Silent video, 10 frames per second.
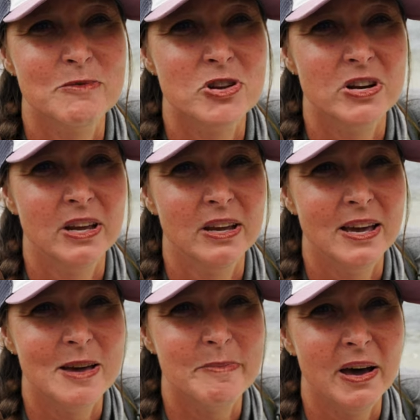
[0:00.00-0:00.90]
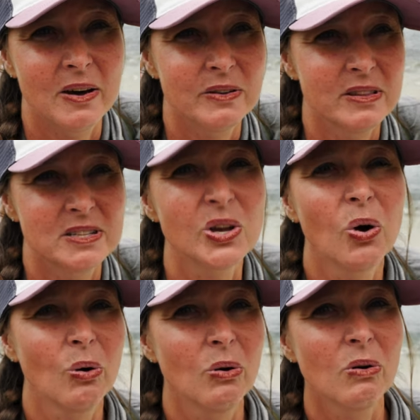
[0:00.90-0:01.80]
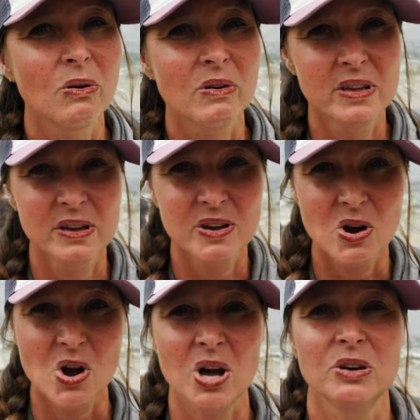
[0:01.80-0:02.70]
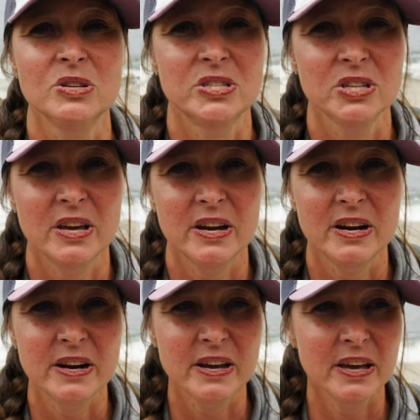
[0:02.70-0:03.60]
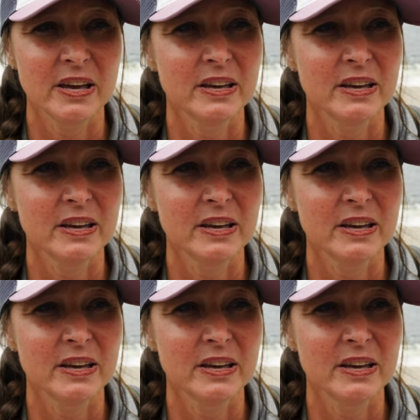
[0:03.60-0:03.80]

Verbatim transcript: I'm learning about this whole coastal area